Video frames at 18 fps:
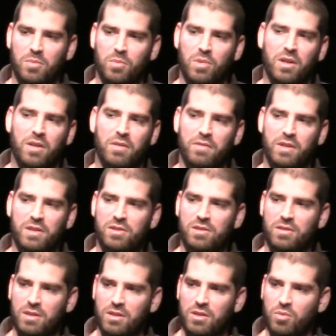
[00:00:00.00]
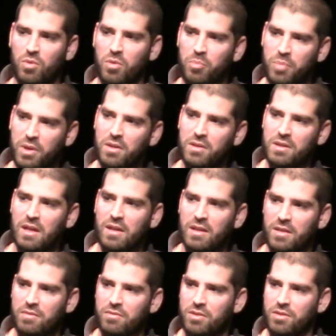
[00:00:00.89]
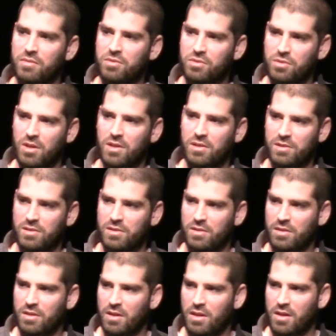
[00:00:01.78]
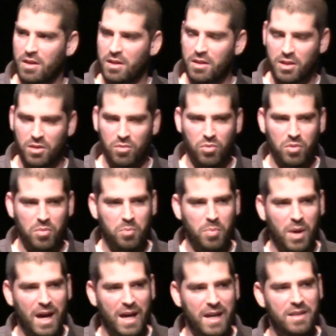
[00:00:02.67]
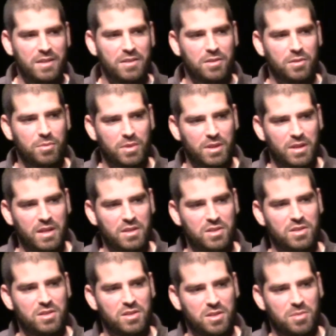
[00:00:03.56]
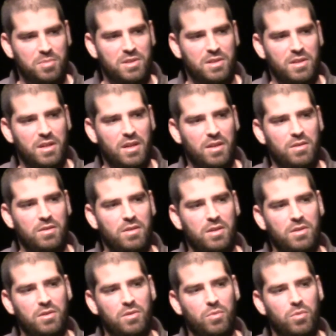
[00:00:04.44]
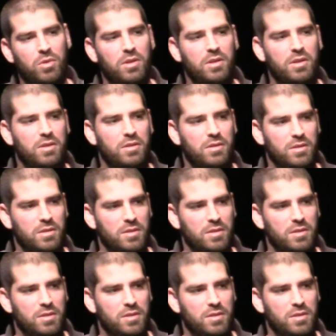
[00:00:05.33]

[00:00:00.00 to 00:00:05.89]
But eventually you will build that level of trust that will bind the relationships together in the work.